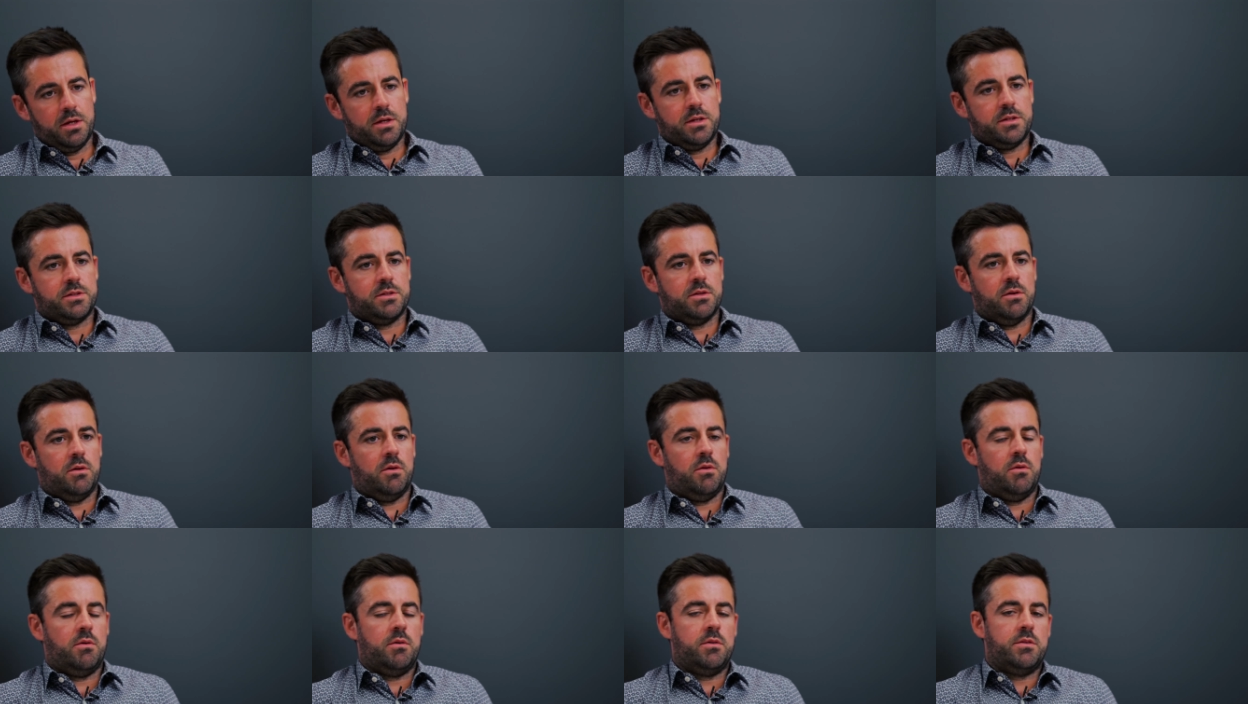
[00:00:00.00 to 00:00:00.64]

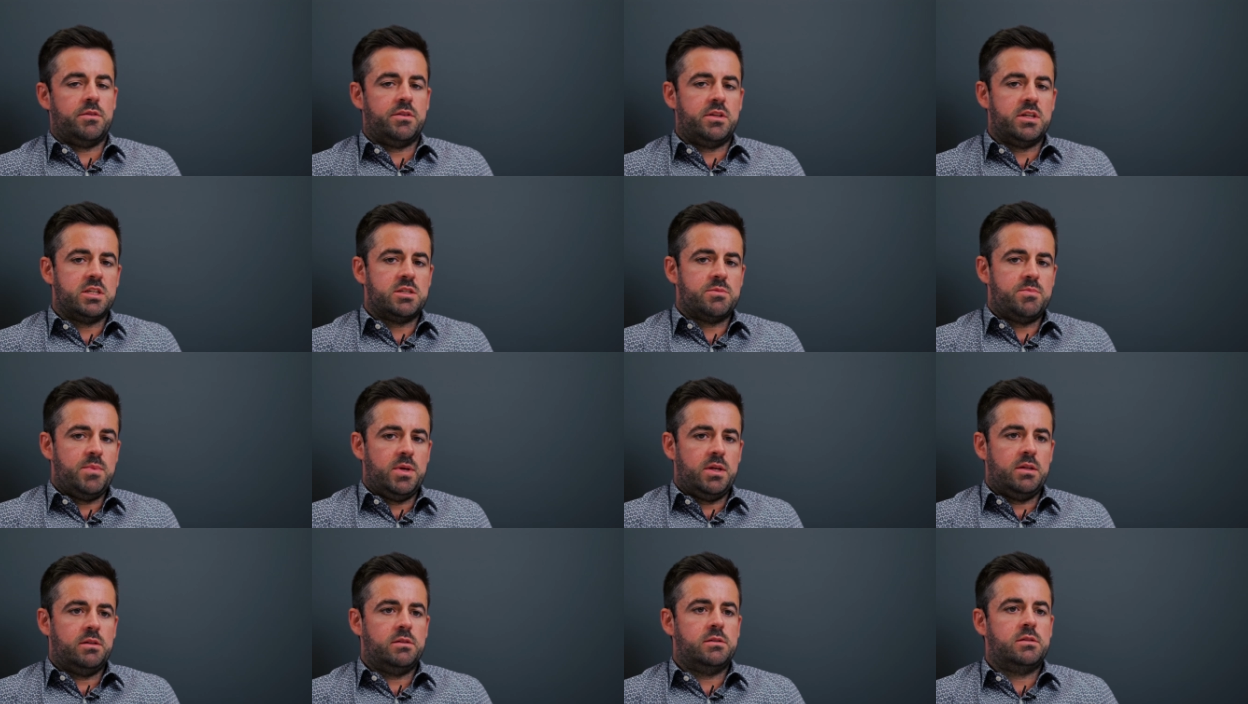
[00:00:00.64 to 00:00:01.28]
So this
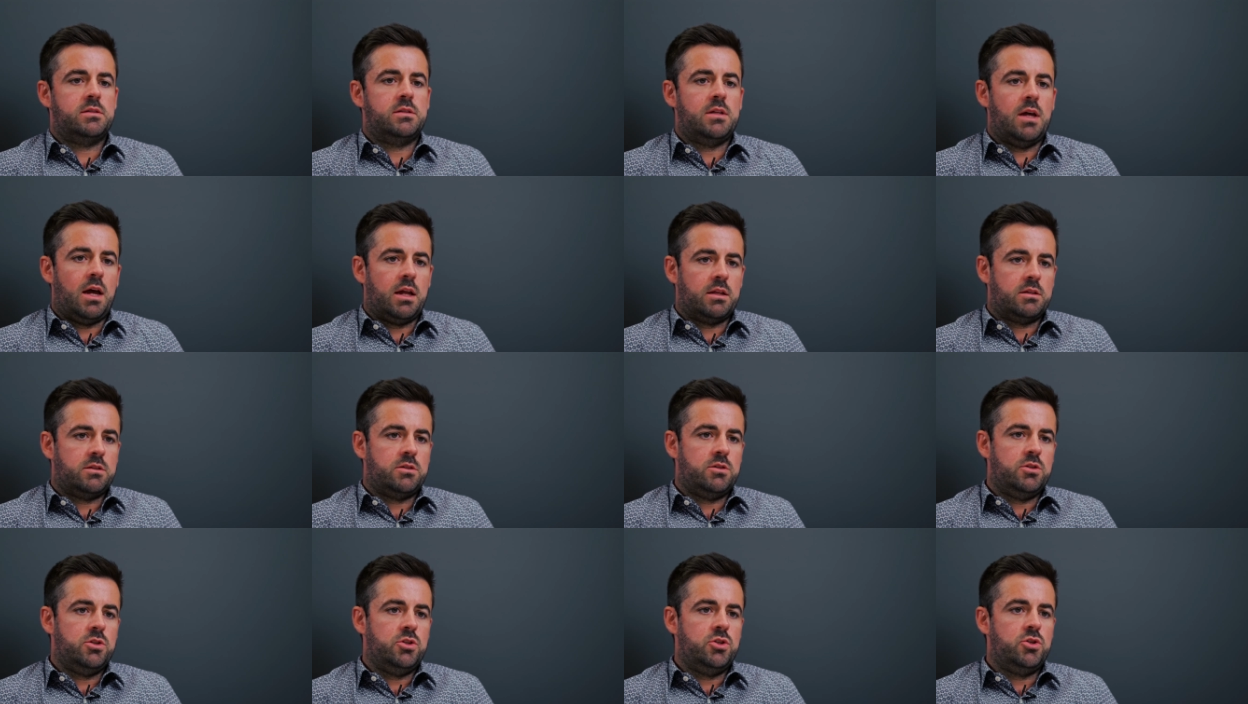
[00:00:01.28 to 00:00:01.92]
means
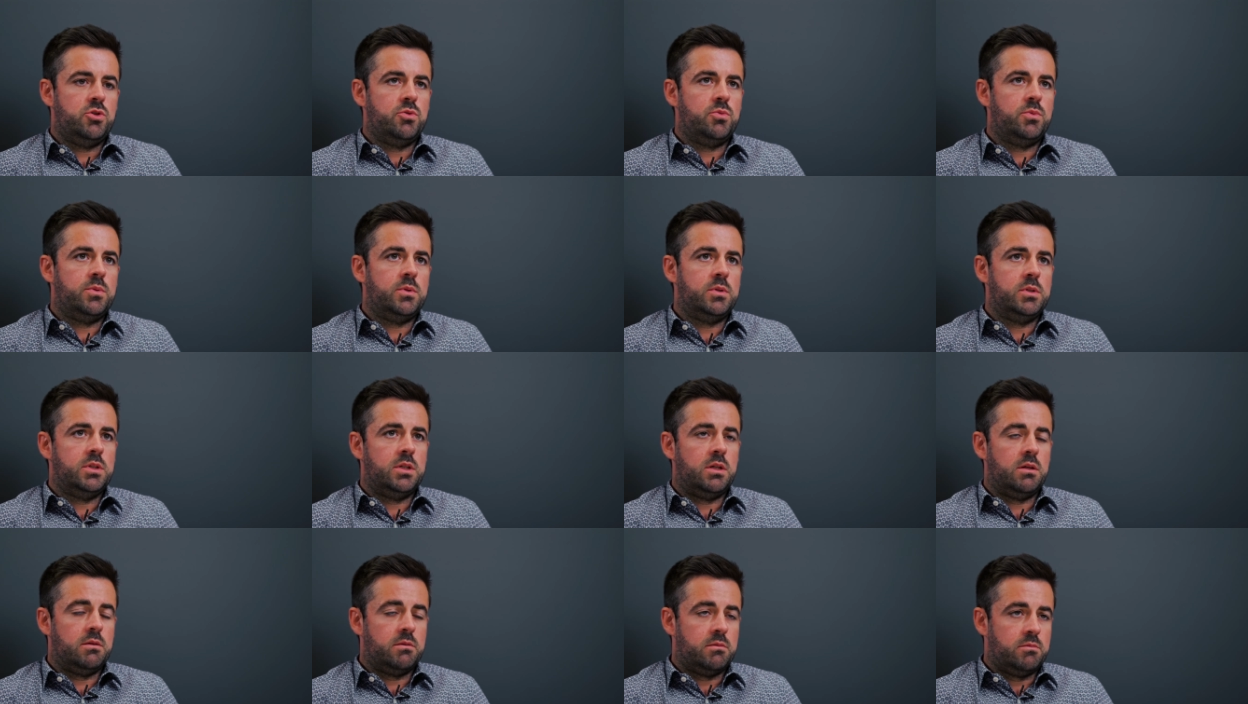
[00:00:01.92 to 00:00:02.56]
that you
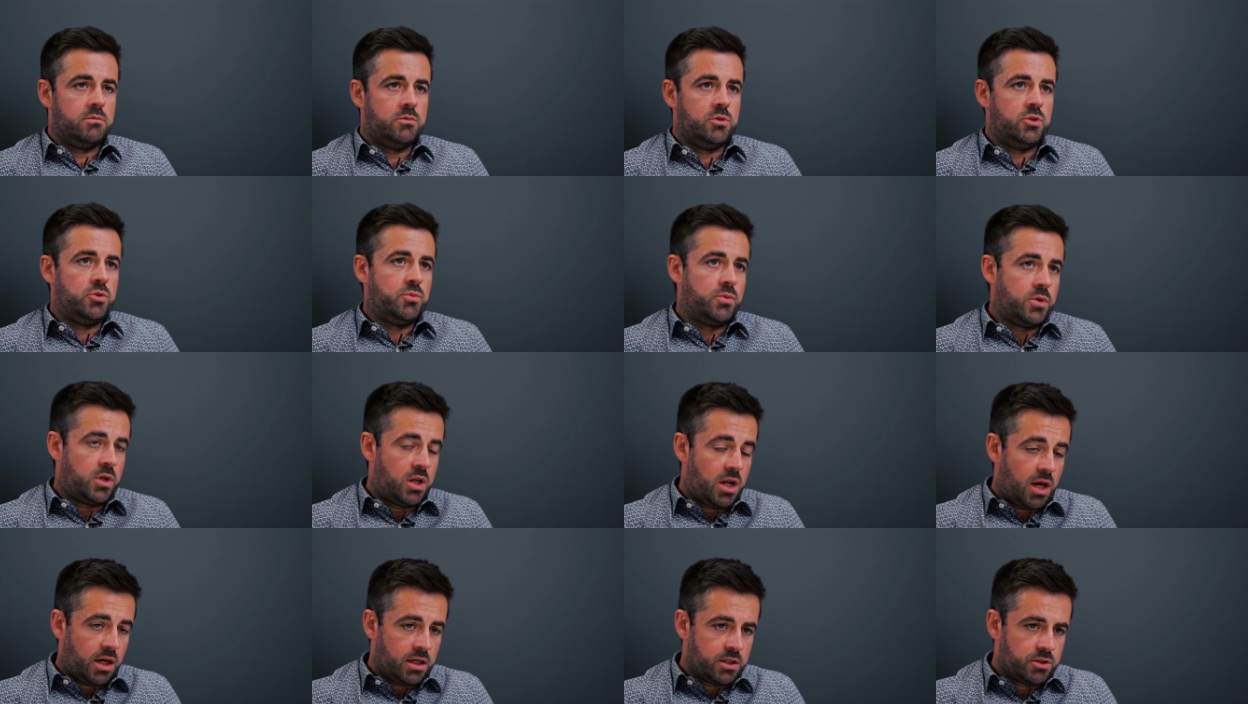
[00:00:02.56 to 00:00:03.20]
would
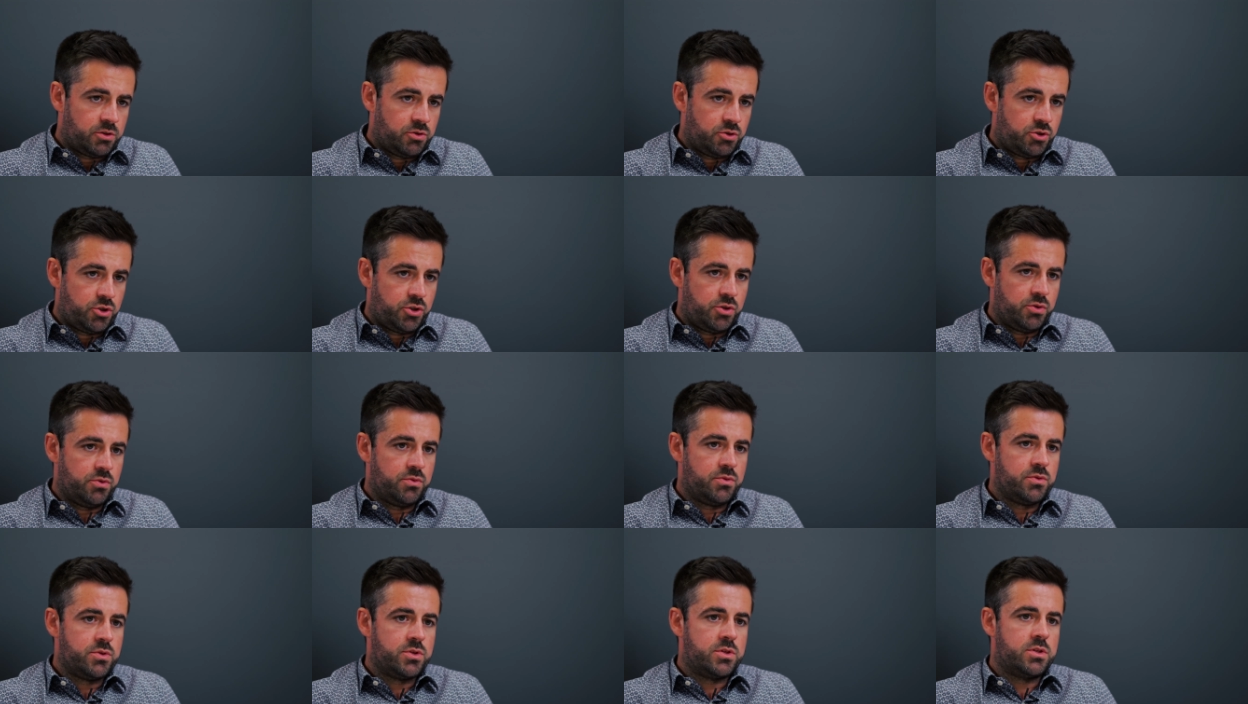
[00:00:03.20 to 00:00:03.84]
like to
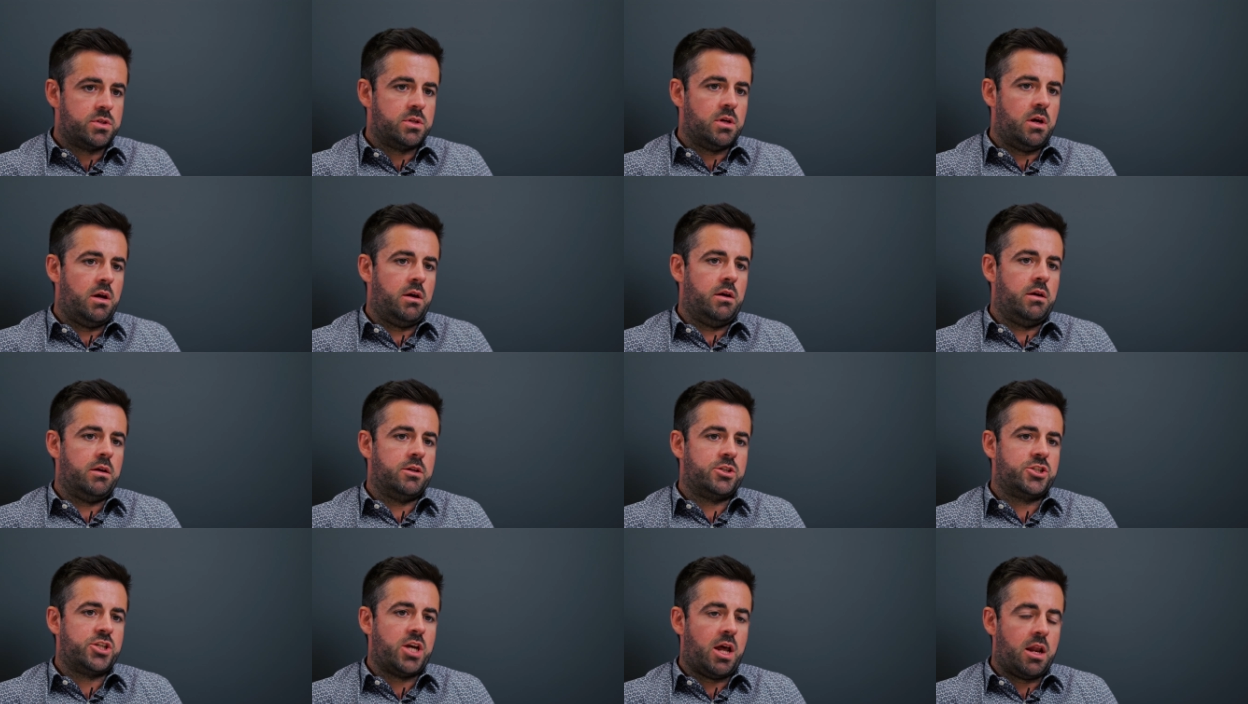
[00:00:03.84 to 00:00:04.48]
choose a
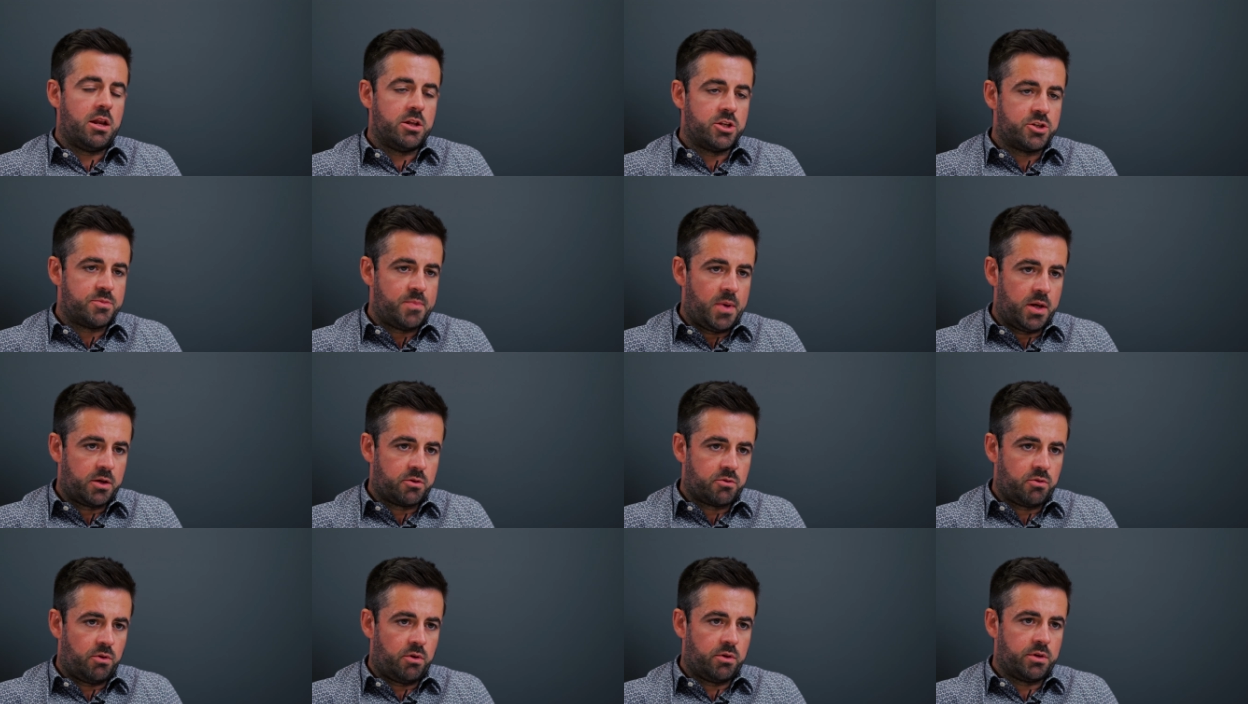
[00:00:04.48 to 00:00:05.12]
challenge
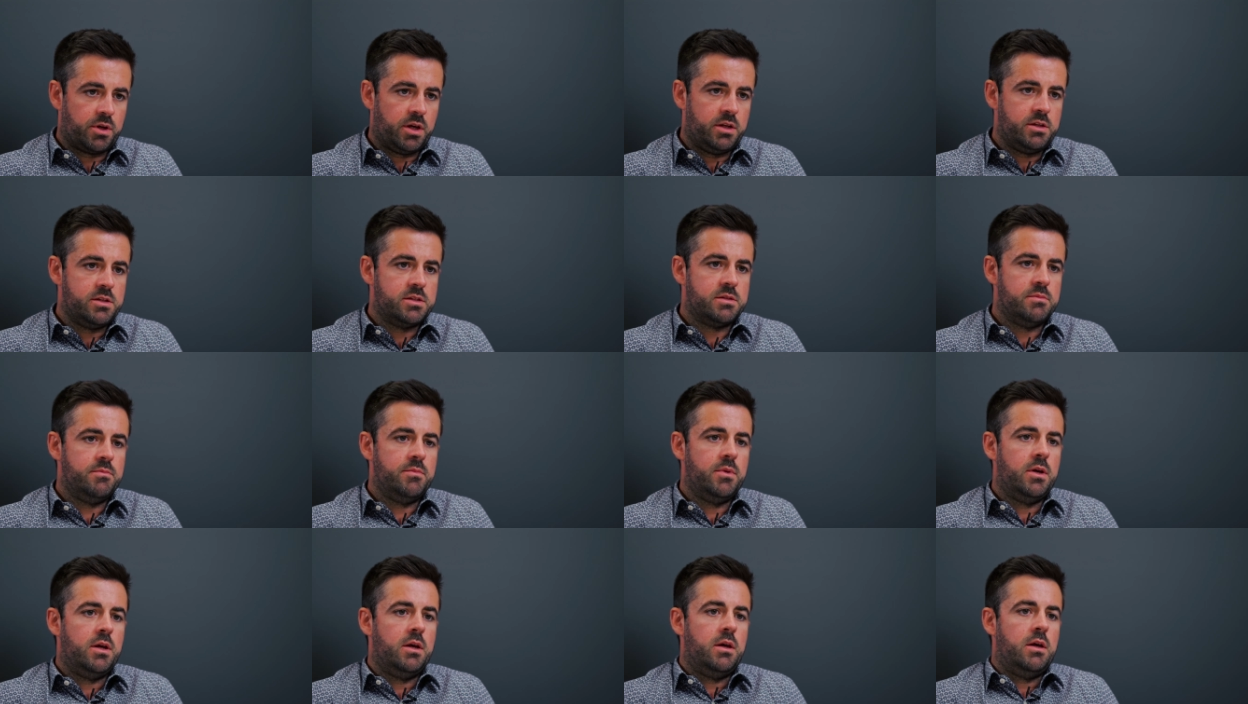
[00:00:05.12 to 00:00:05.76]
microorganism